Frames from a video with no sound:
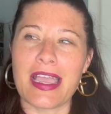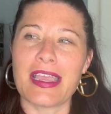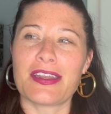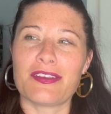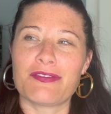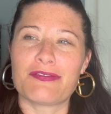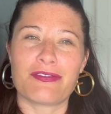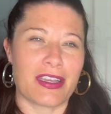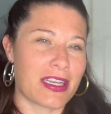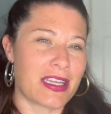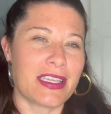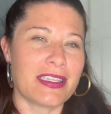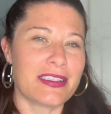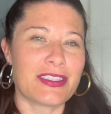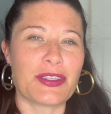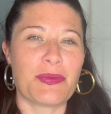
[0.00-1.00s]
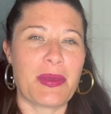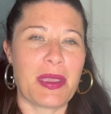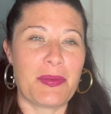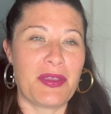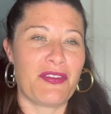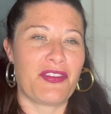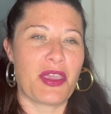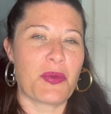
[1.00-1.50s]
kind of funny. So
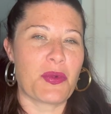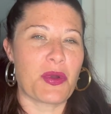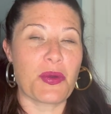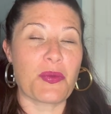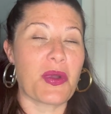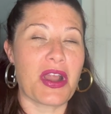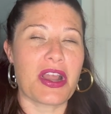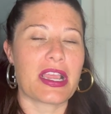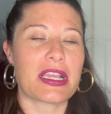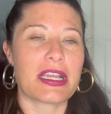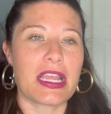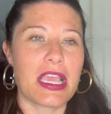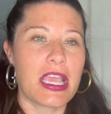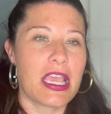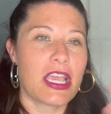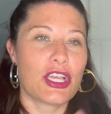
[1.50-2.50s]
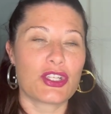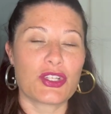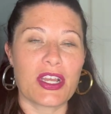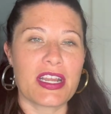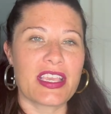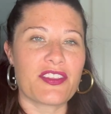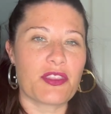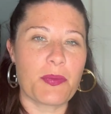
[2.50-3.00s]
maybe if they weren't wearing,
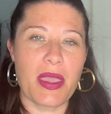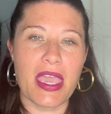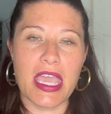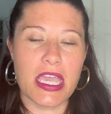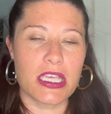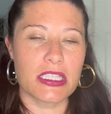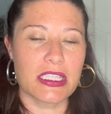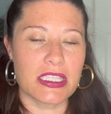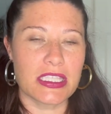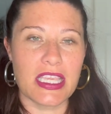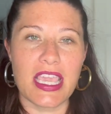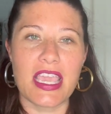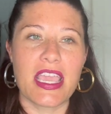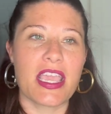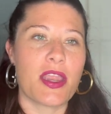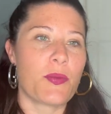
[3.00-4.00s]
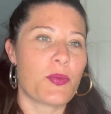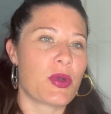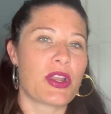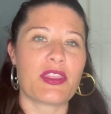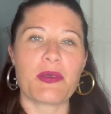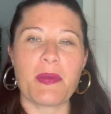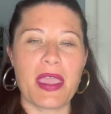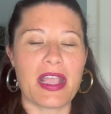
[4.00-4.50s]
trying to get the pale skin,
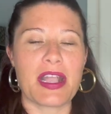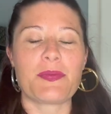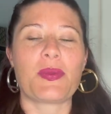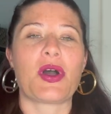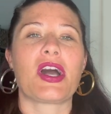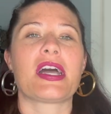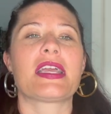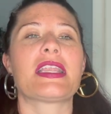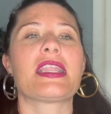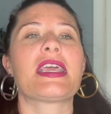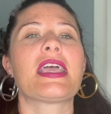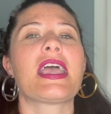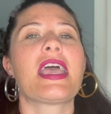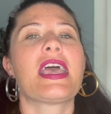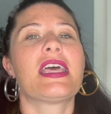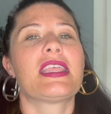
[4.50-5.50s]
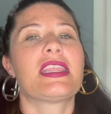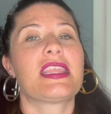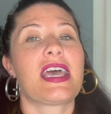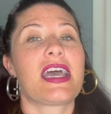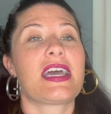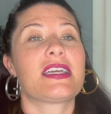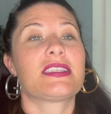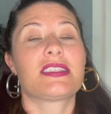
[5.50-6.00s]
putting the makeup on,
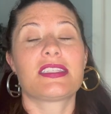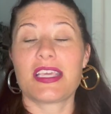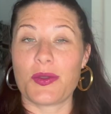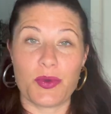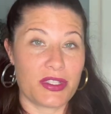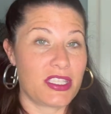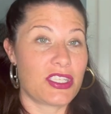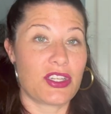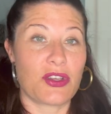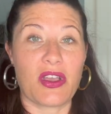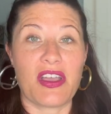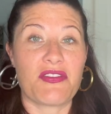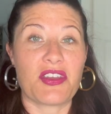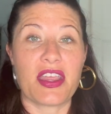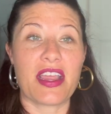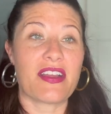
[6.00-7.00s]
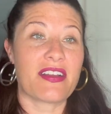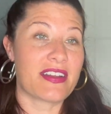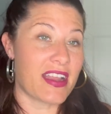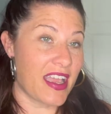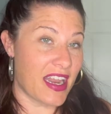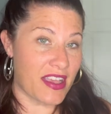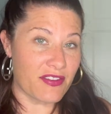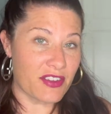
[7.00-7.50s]
that they would still have their hair and
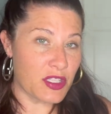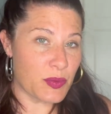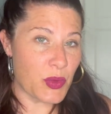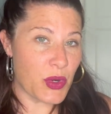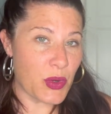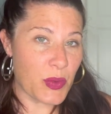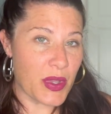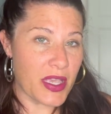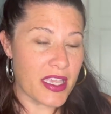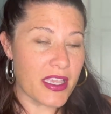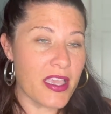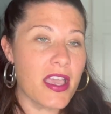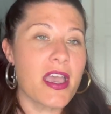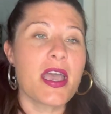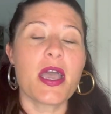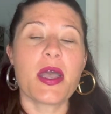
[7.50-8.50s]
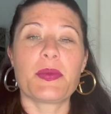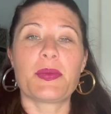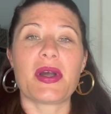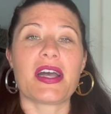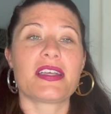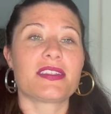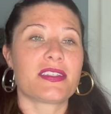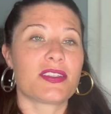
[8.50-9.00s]
not have to sport a wig.
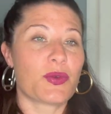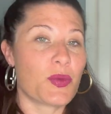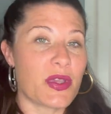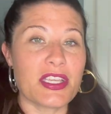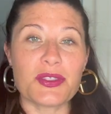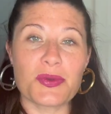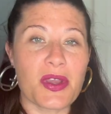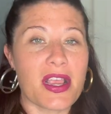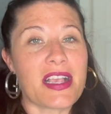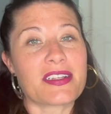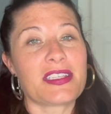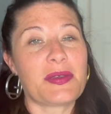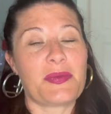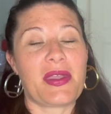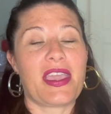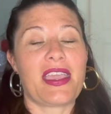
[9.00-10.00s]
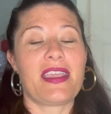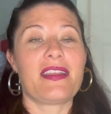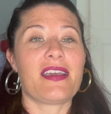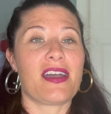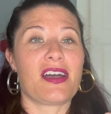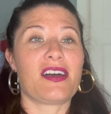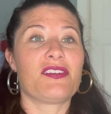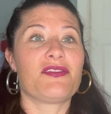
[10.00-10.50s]
But the wigs were actually made
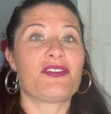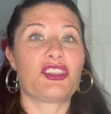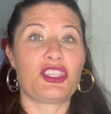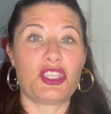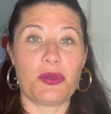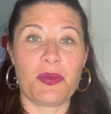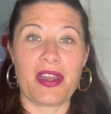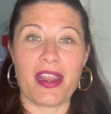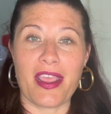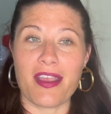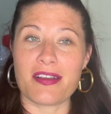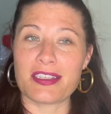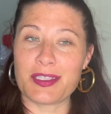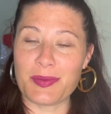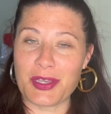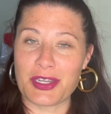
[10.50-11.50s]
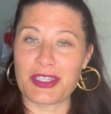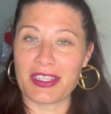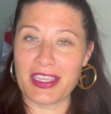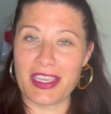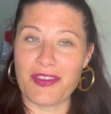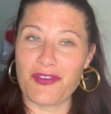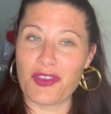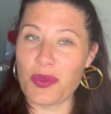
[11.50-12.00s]
of human hair,
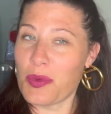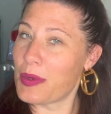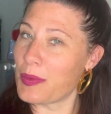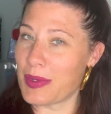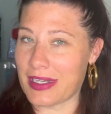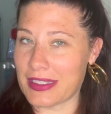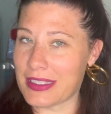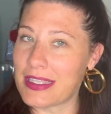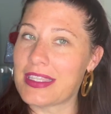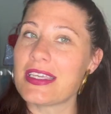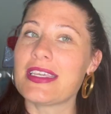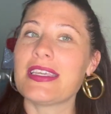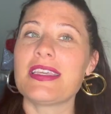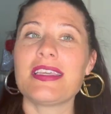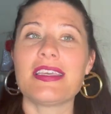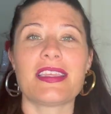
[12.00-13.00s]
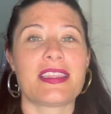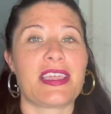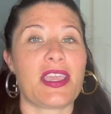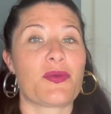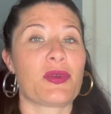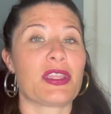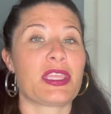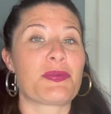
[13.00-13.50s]
especially if you were wealthy.
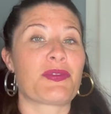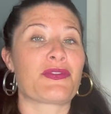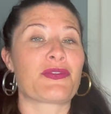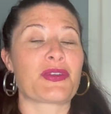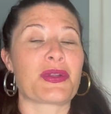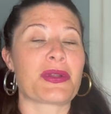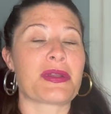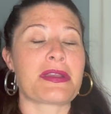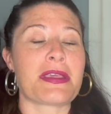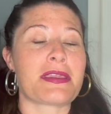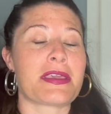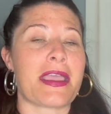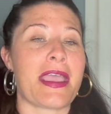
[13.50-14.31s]
They really preferred the